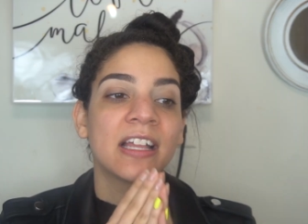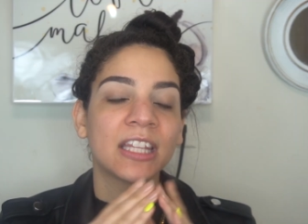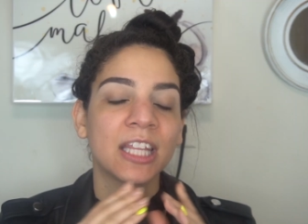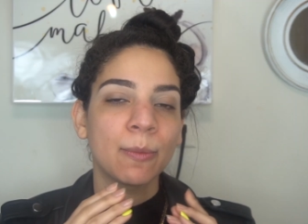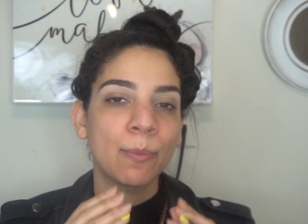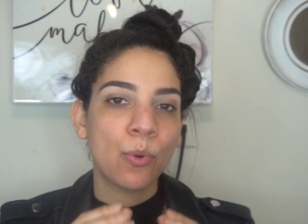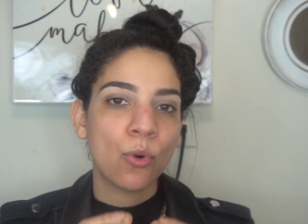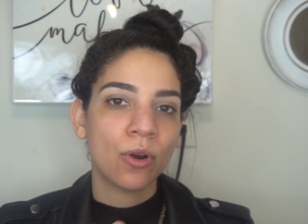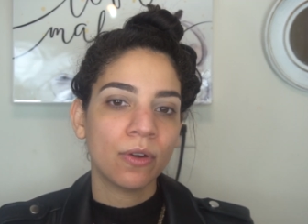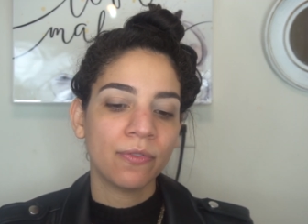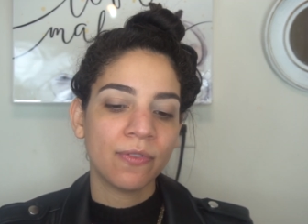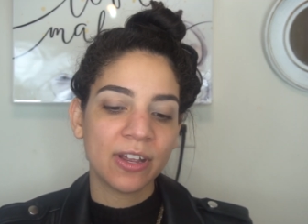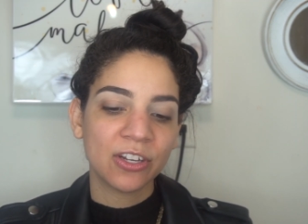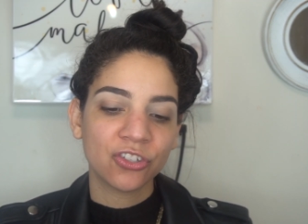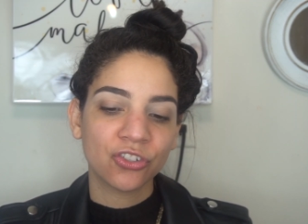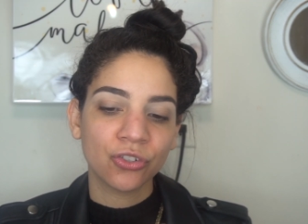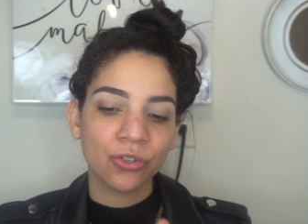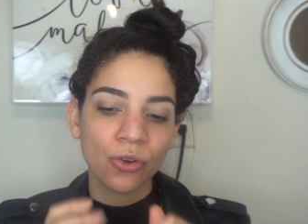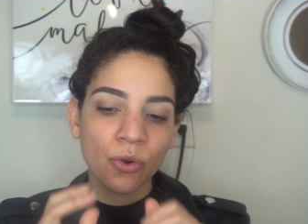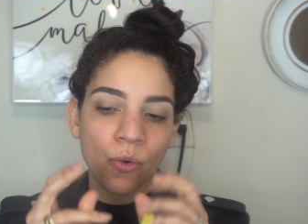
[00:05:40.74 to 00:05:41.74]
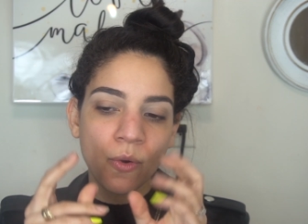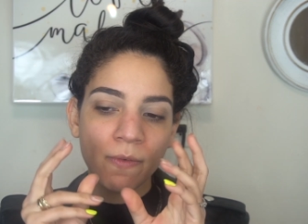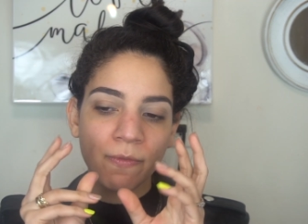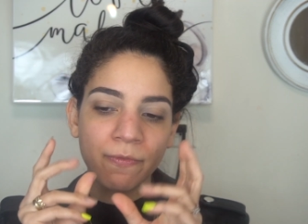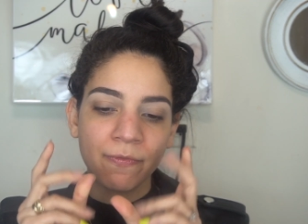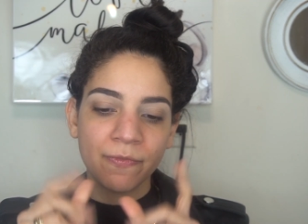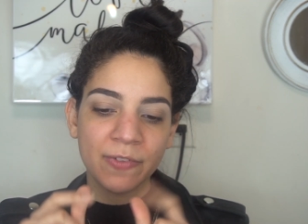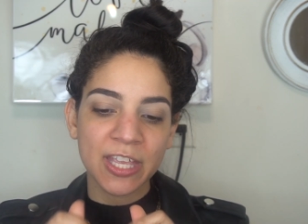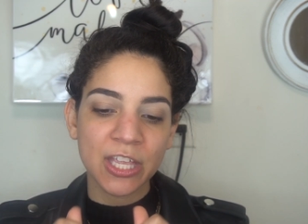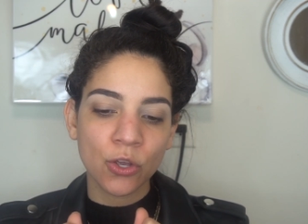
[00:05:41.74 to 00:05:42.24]
the Porefessional
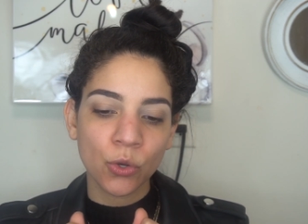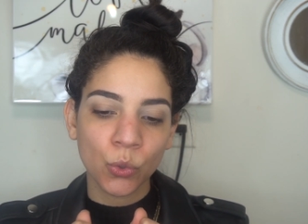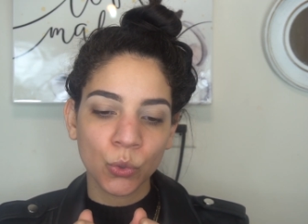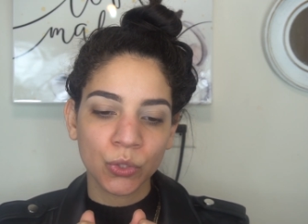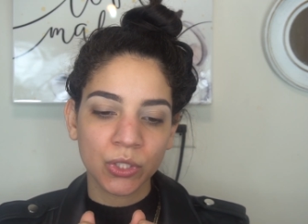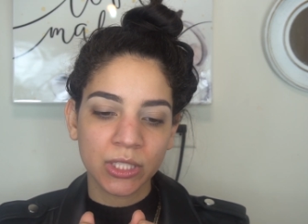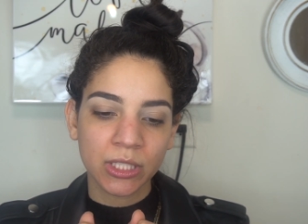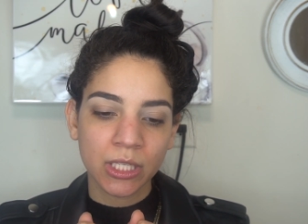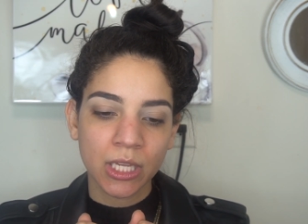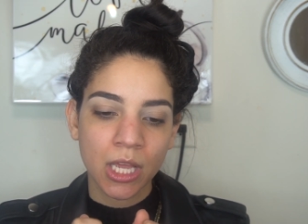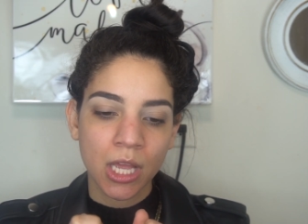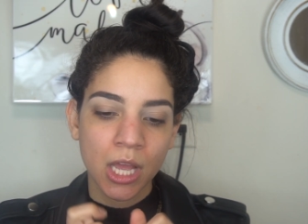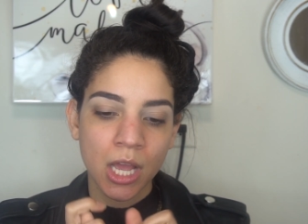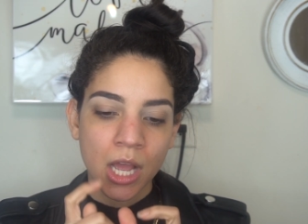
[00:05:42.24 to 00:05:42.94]
feels